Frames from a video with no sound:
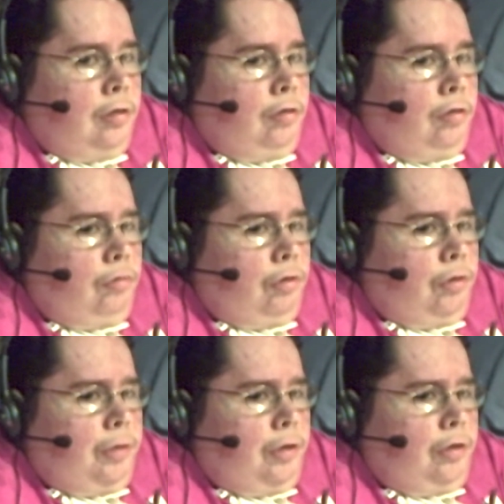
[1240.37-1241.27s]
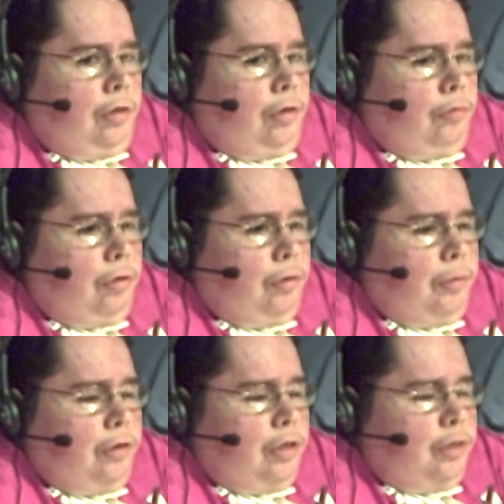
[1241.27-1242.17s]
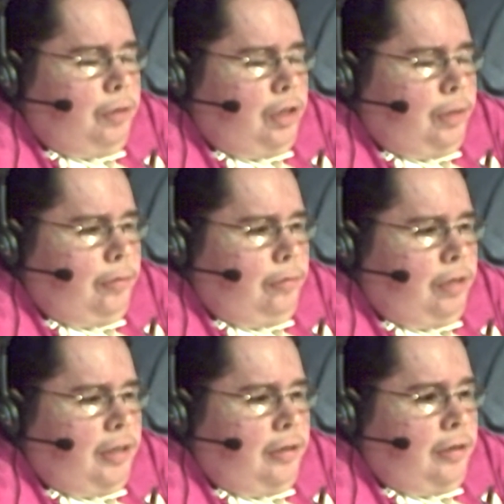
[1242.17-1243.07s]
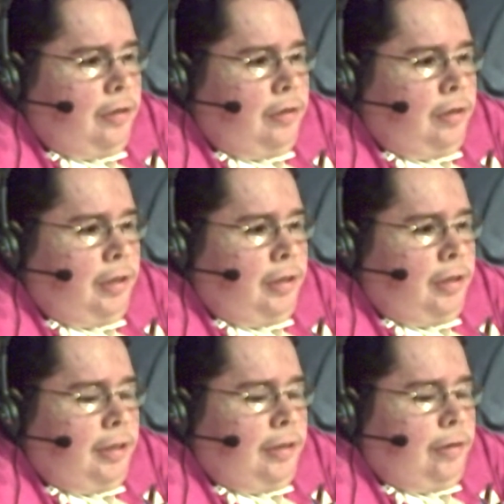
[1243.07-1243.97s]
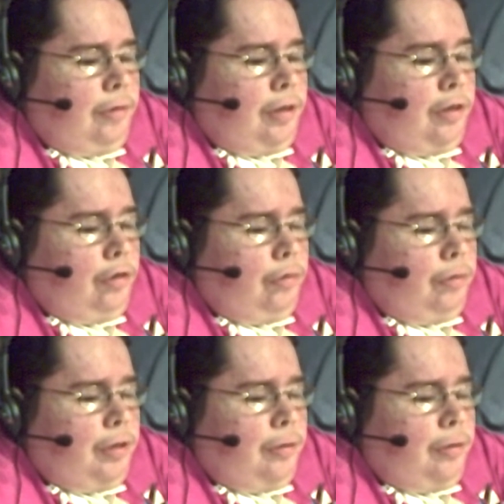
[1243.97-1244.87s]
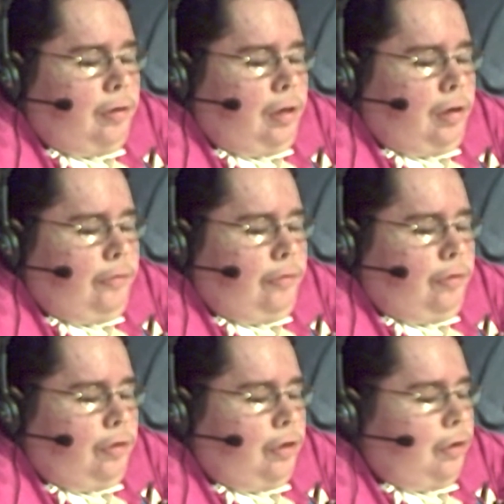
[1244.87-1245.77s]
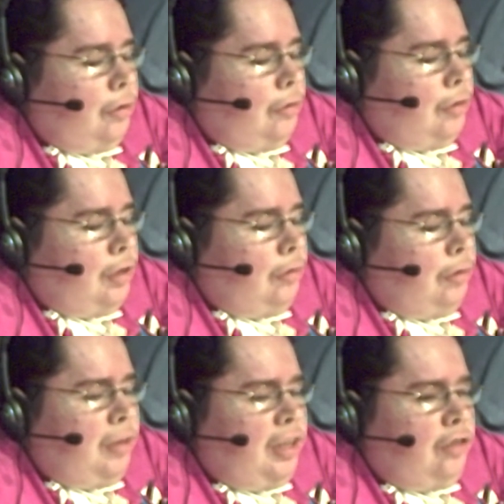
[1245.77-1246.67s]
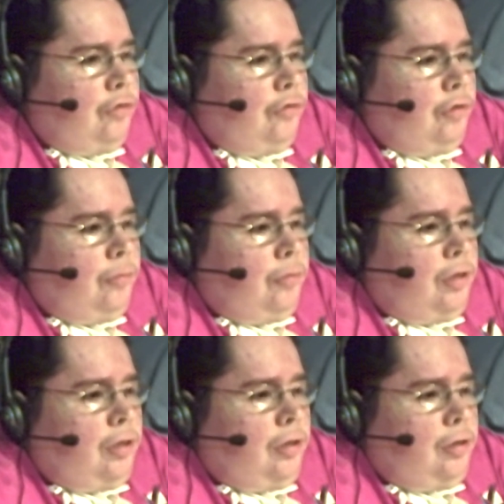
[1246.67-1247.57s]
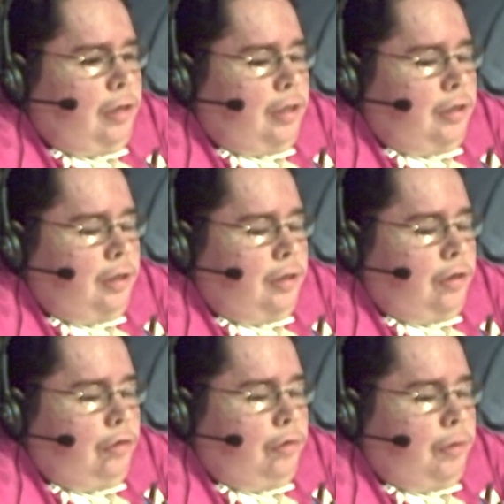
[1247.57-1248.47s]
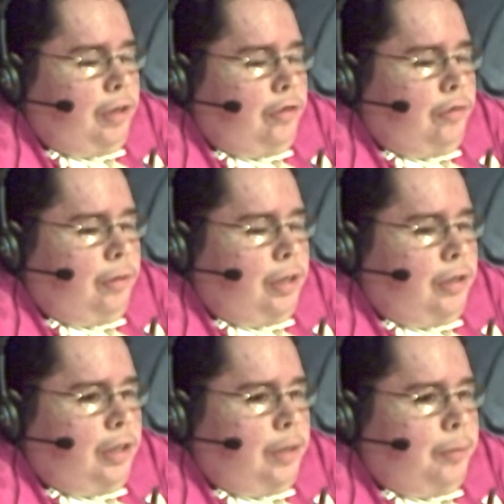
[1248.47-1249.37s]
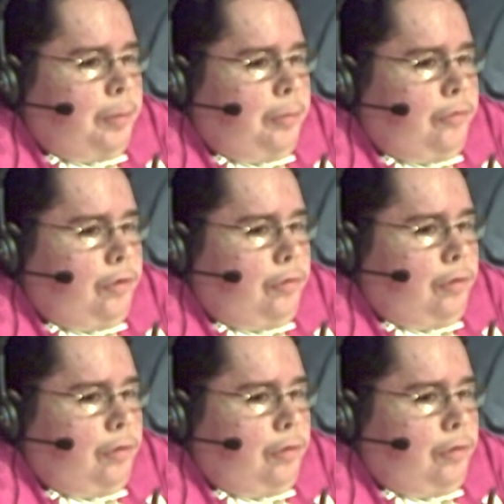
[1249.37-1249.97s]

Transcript: The Real Americans pick up a win, another win, in a rematch from last night. Another rematch from last night's pay-per-view.